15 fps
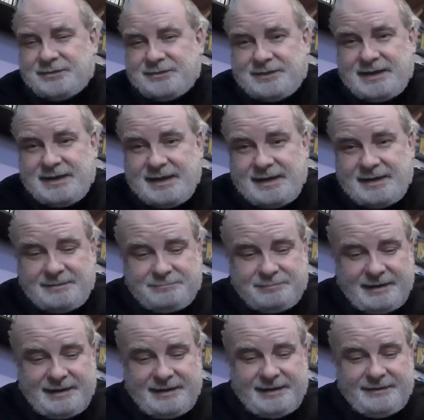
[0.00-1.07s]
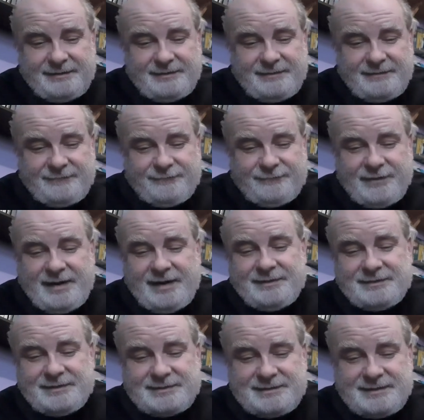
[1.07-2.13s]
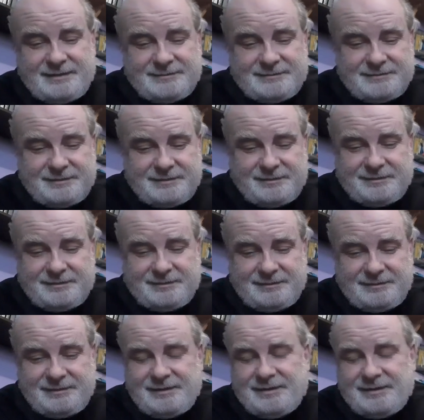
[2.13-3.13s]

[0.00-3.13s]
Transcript: Keir playing Father Sandor.